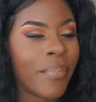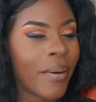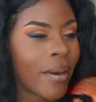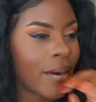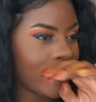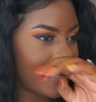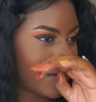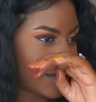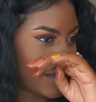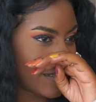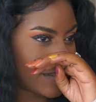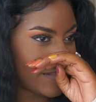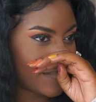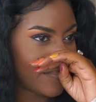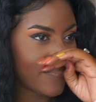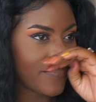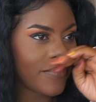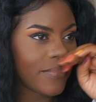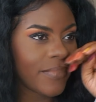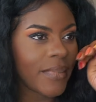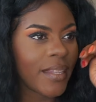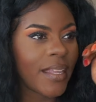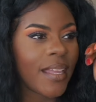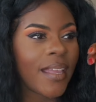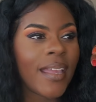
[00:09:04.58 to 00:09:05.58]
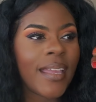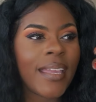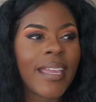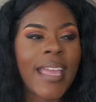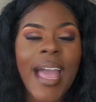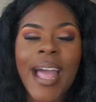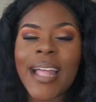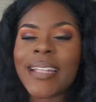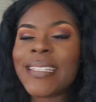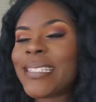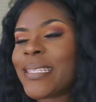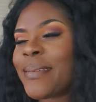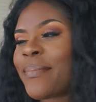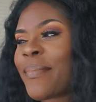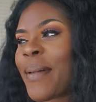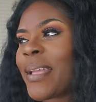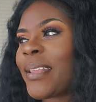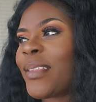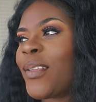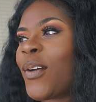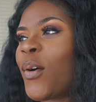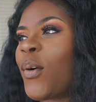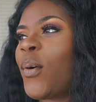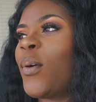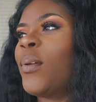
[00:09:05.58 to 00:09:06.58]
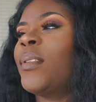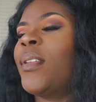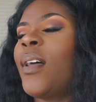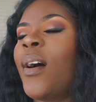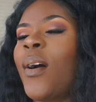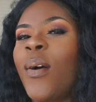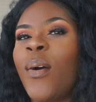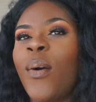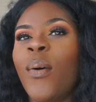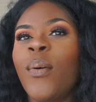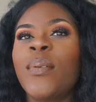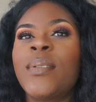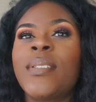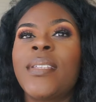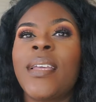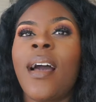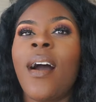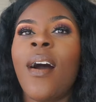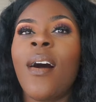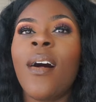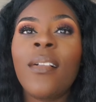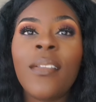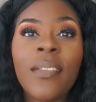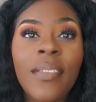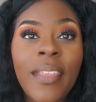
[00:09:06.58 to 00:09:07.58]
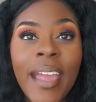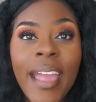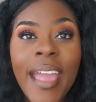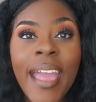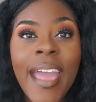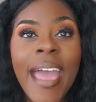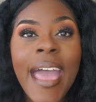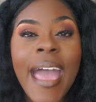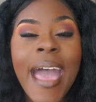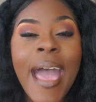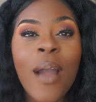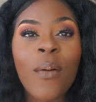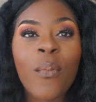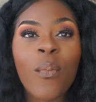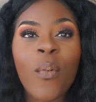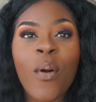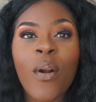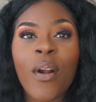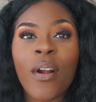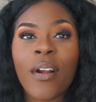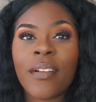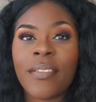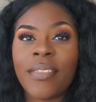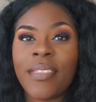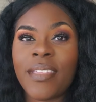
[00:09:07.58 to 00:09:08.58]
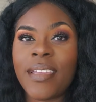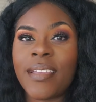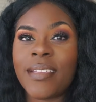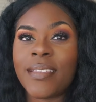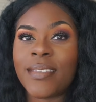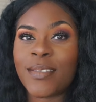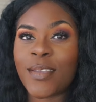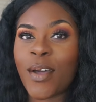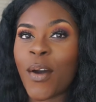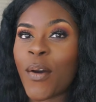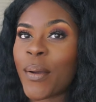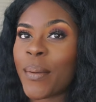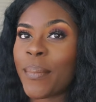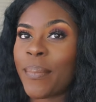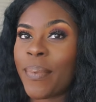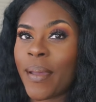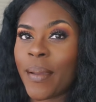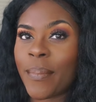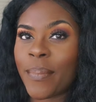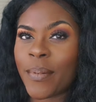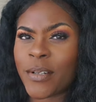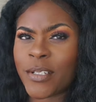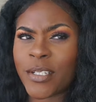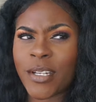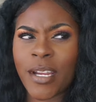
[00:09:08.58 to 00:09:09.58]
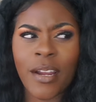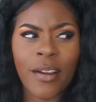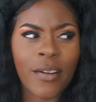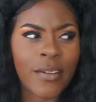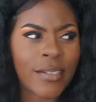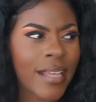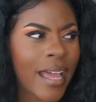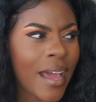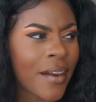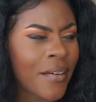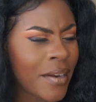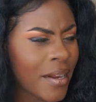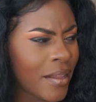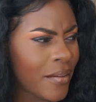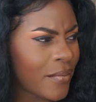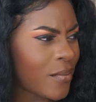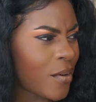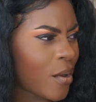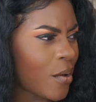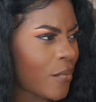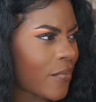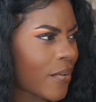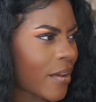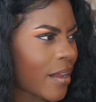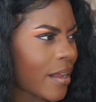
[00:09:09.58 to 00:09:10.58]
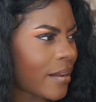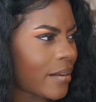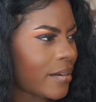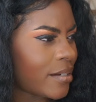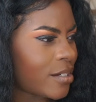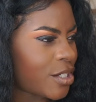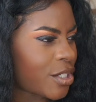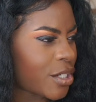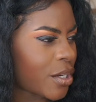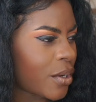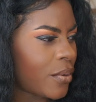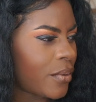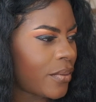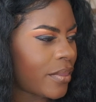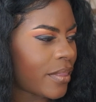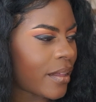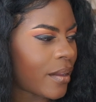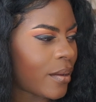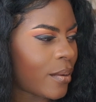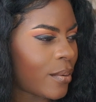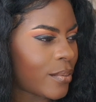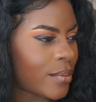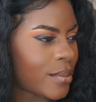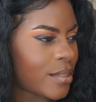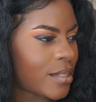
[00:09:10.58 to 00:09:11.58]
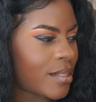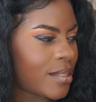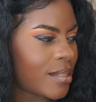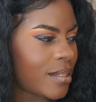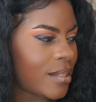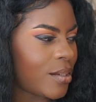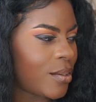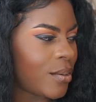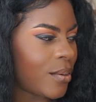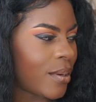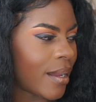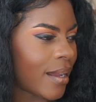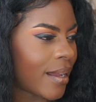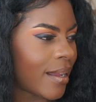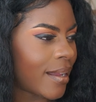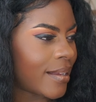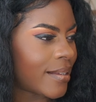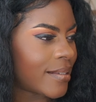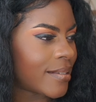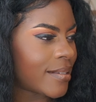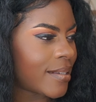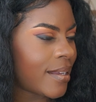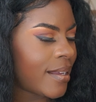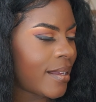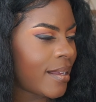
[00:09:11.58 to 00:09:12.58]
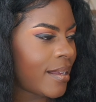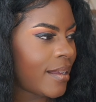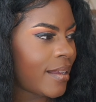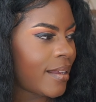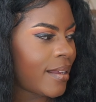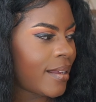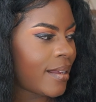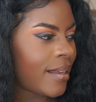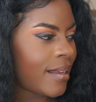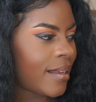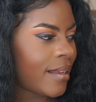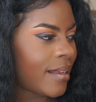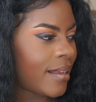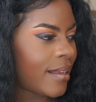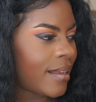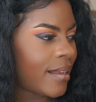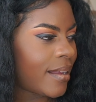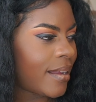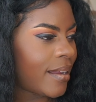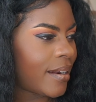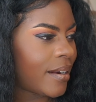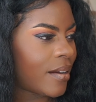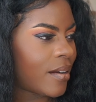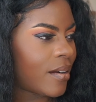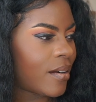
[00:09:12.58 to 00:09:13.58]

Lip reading: person. Got to my local Lowe's. All they had were the salt and pepper shakers. I don't even know if I showed those to you guys in a